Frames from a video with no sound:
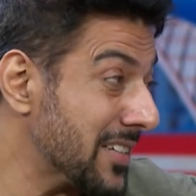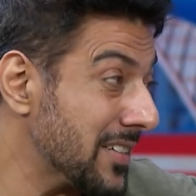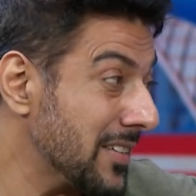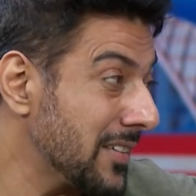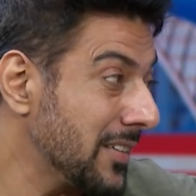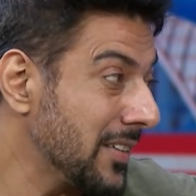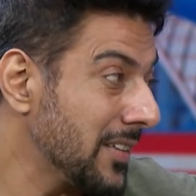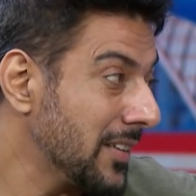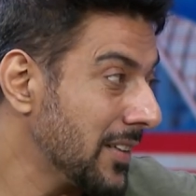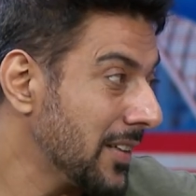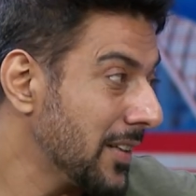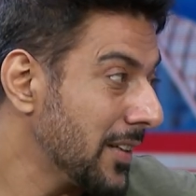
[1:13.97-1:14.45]

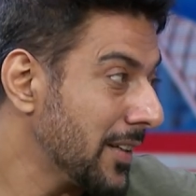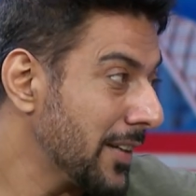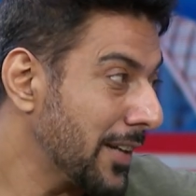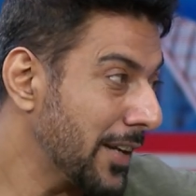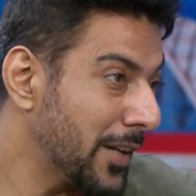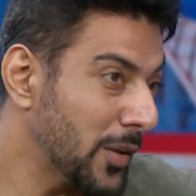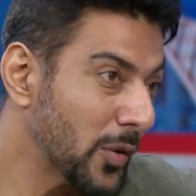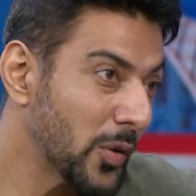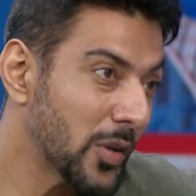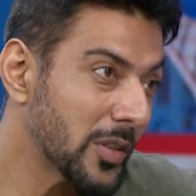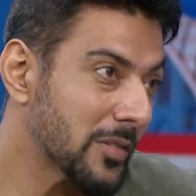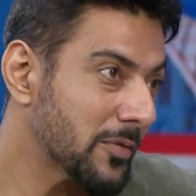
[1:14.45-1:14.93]

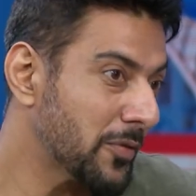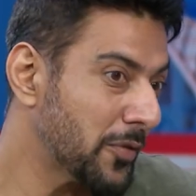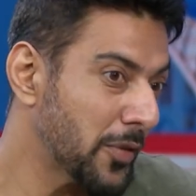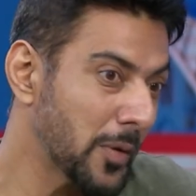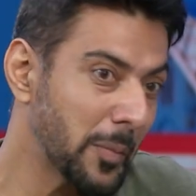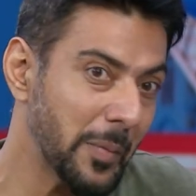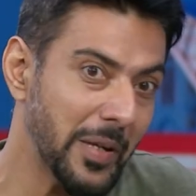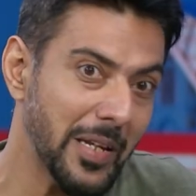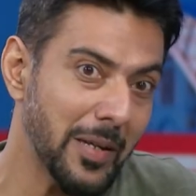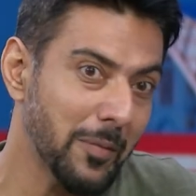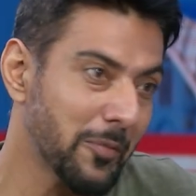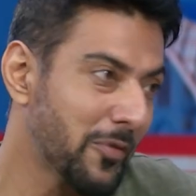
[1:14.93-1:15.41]
Mm. You know,
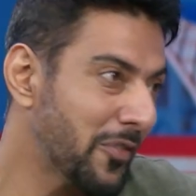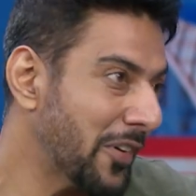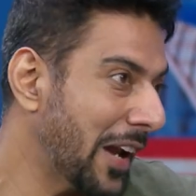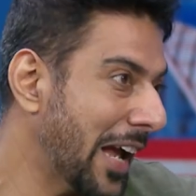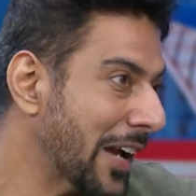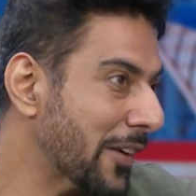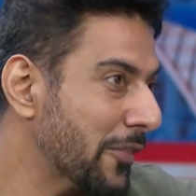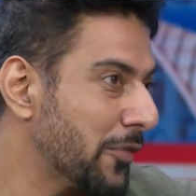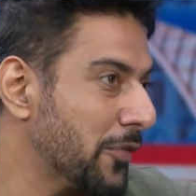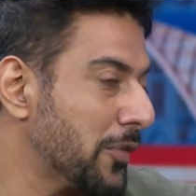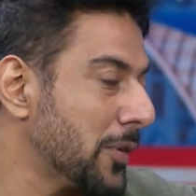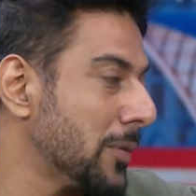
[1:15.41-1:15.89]
for me,
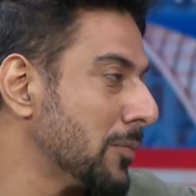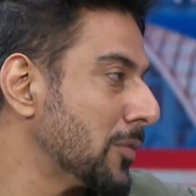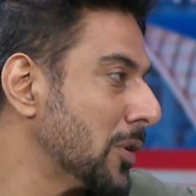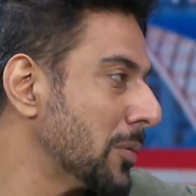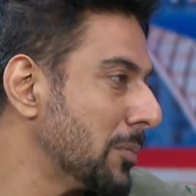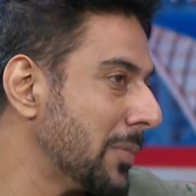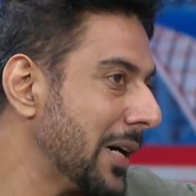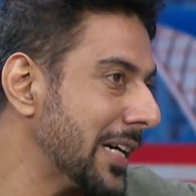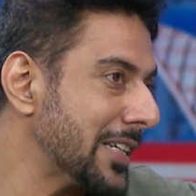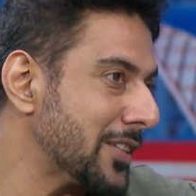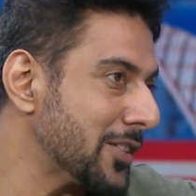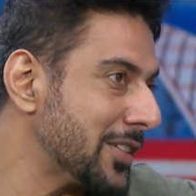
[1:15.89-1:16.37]
flying from
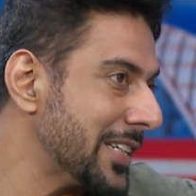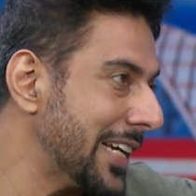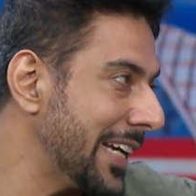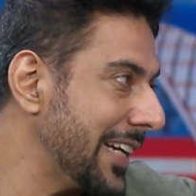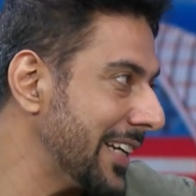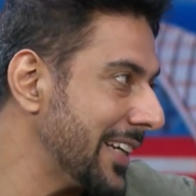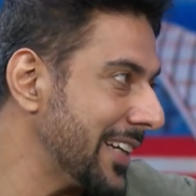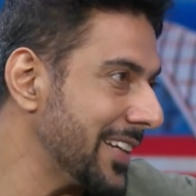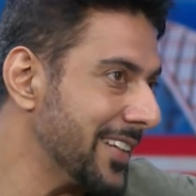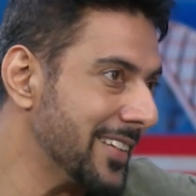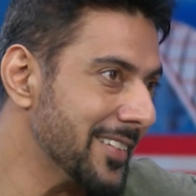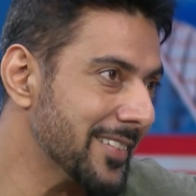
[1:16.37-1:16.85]
Mumbai to
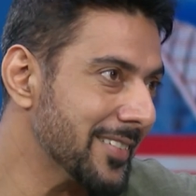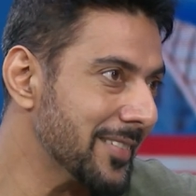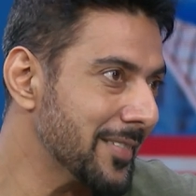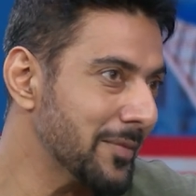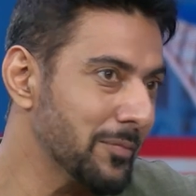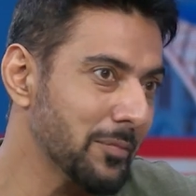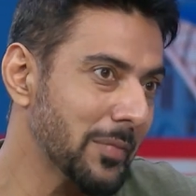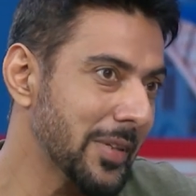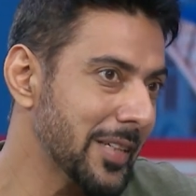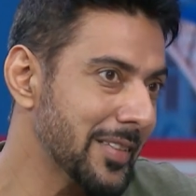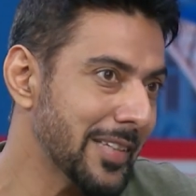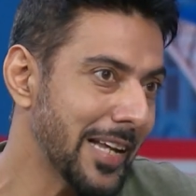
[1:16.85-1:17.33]
Delhi is
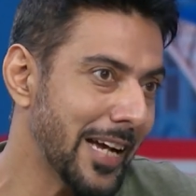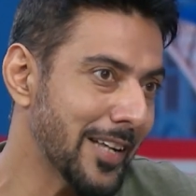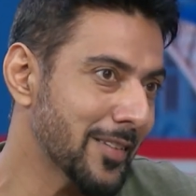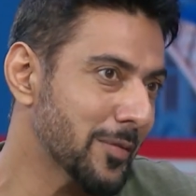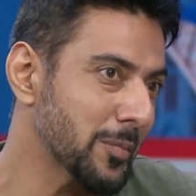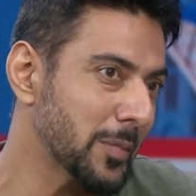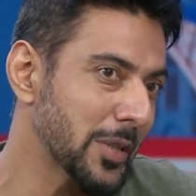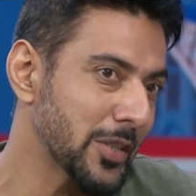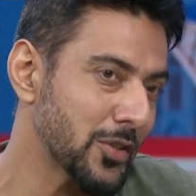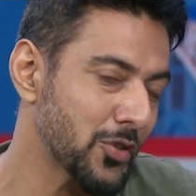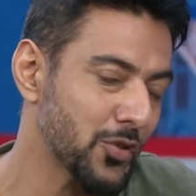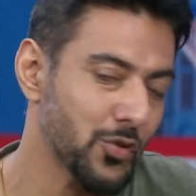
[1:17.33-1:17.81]

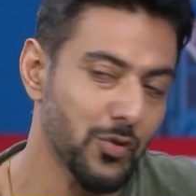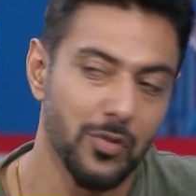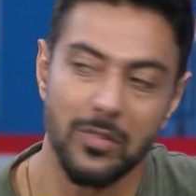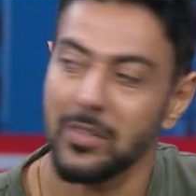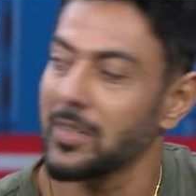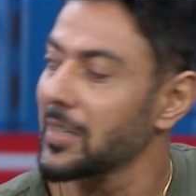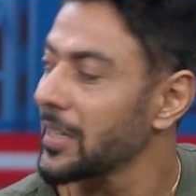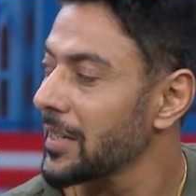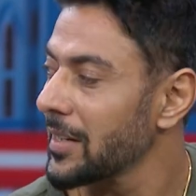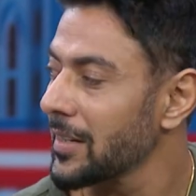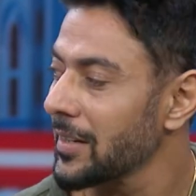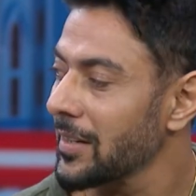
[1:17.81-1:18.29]
as much
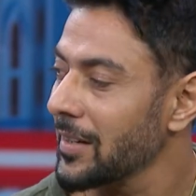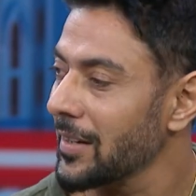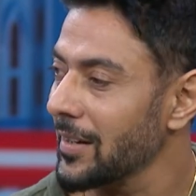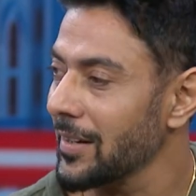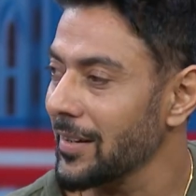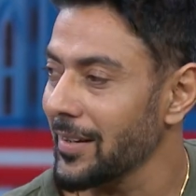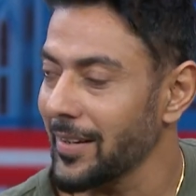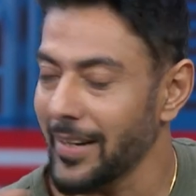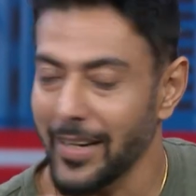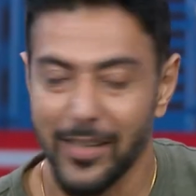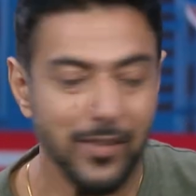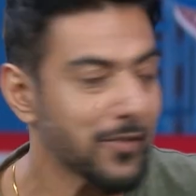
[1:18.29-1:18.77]

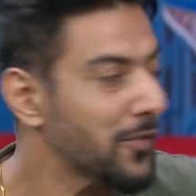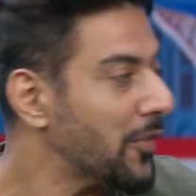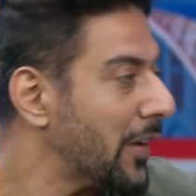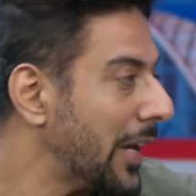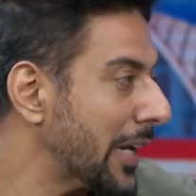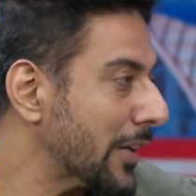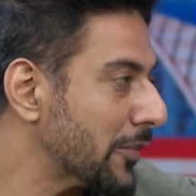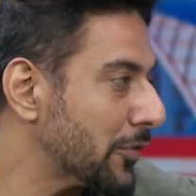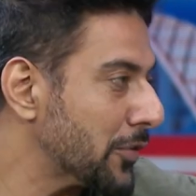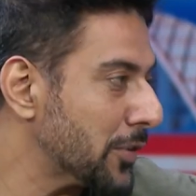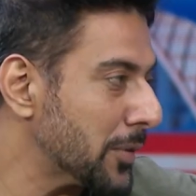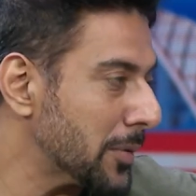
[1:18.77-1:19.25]
as
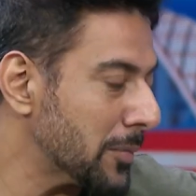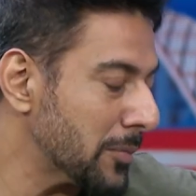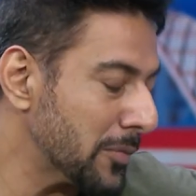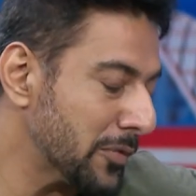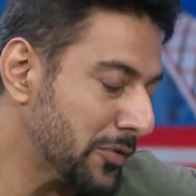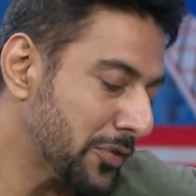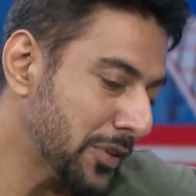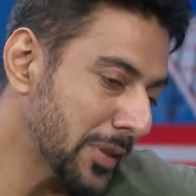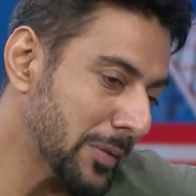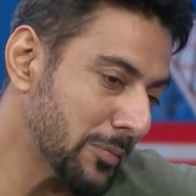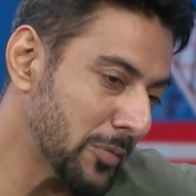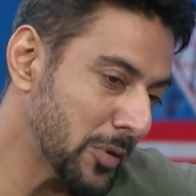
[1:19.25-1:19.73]
flying
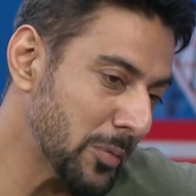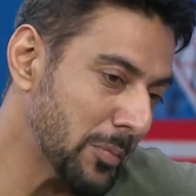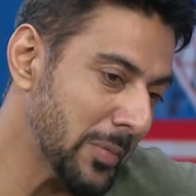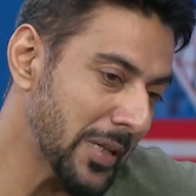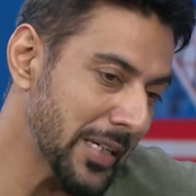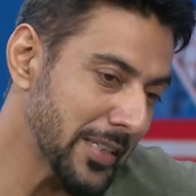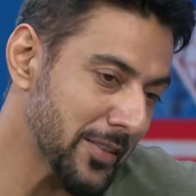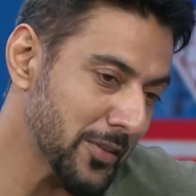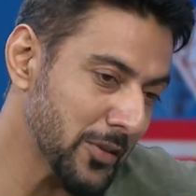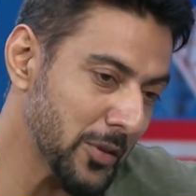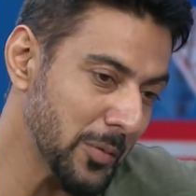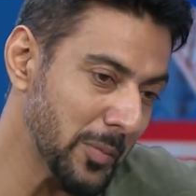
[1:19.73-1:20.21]
from
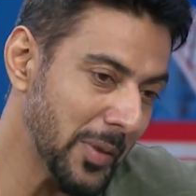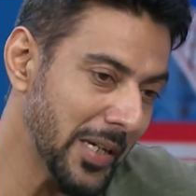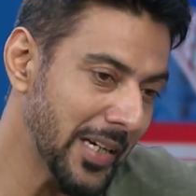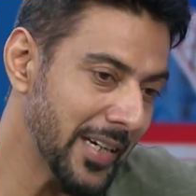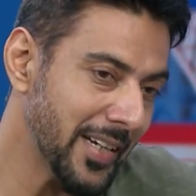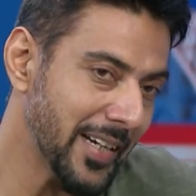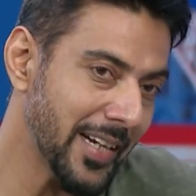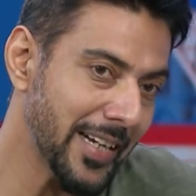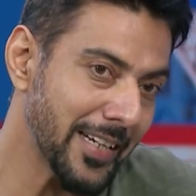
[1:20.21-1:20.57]
Mumbai to Dubai.